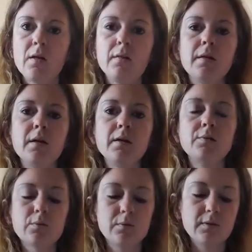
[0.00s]
These
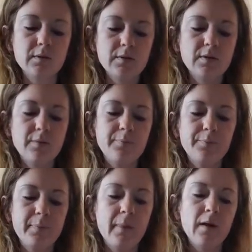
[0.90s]
ones,
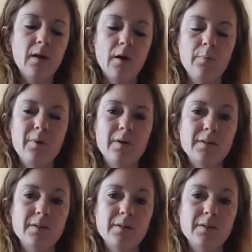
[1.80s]
because